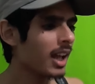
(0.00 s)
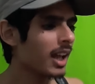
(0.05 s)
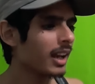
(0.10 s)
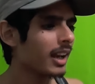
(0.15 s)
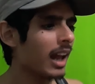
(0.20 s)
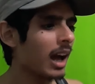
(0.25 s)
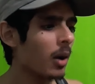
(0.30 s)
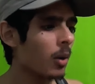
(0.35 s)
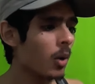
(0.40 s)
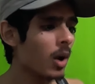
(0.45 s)

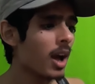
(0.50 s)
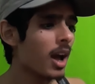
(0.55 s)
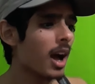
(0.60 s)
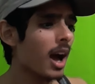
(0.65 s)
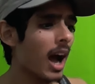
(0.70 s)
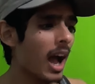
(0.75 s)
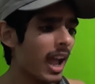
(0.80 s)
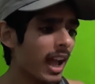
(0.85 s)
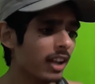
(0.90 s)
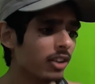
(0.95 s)
Now,
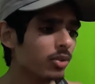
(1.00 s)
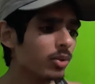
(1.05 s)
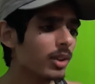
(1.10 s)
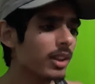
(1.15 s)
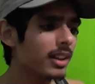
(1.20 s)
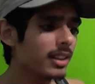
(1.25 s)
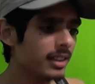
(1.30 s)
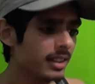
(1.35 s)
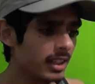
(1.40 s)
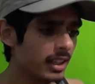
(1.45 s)
I
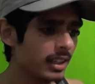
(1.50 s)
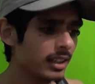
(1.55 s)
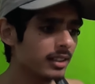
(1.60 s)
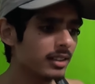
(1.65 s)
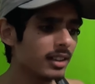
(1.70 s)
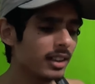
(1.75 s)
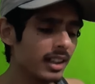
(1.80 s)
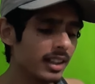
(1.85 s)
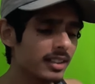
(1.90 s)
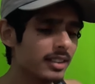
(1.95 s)
actually did
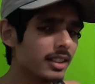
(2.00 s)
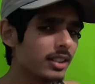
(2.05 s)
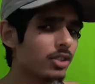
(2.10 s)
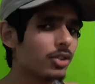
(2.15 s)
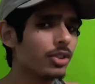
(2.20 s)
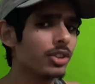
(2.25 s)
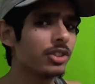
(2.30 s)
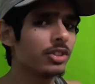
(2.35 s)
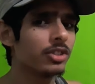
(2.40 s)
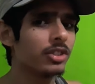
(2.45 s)
listen to
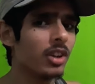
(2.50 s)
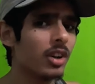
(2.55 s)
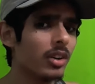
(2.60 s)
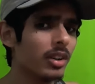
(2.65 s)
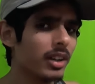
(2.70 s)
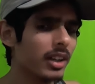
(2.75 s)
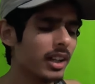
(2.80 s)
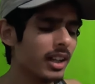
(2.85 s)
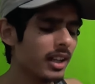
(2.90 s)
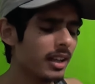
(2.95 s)
this
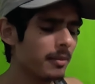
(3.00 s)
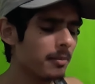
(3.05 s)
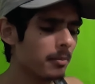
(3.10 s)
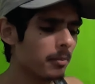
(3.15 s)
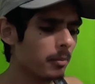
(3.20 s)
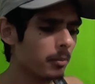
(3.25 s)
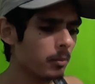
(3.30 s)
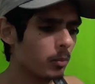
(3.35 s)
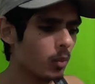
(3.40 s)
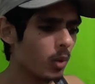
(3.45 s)
song in
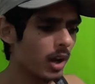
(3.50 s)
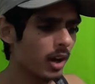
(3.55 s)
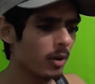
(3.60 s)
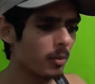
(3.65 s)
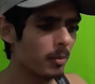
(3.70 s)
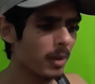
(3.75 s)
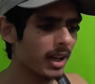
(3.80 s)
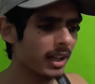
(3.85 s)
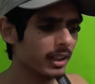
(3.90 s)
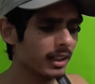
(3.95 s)
one
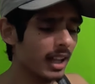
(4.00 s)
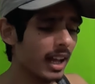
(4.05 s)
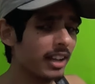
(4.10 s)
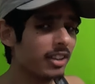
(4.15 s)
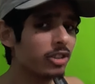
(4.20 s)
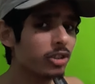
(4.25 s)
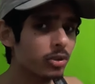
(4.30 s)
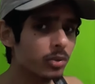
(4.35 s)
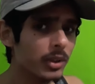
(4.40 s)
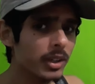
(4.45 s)
of my
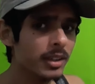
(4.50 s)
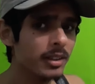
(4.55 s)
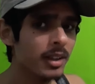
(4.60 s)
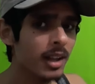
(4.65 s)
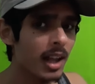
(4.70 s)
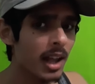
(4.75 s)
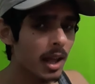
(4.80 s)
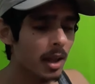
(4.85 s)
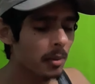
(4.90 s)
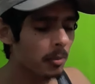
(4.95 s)
live streams,
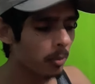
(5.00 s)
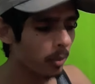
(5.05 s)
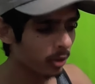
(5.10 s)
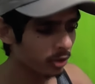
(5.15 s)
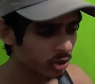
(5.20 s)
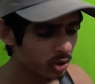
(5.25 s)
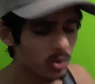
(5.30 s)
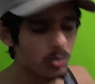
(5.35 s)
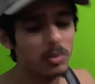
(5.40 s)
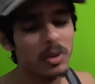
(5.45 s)

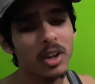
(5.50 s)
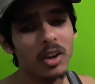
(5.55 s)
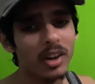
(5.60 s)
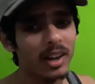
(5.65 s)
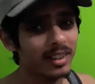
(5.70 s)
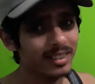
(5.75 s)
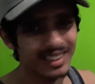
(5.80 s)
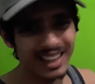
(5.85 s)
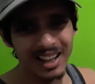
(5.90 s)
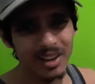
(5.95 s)
but to be
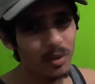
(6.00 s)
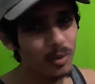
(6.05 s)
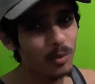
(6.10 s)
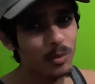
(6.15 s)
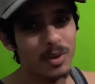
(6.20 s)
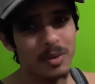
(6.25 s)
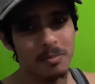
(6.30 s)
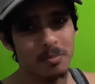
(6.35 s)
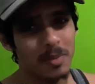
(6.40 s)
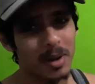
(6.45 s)
honest, I don't
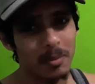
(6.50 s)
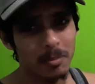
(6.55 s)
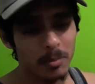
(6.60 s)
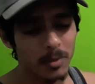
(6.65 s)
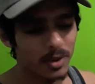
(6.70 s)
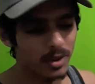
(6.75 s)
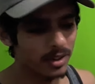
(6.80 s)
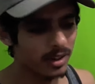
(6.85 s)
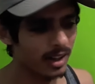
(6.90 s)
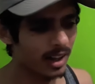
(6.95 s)

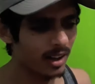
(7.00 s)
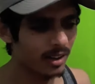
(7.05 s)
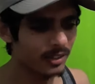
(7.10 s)
remember.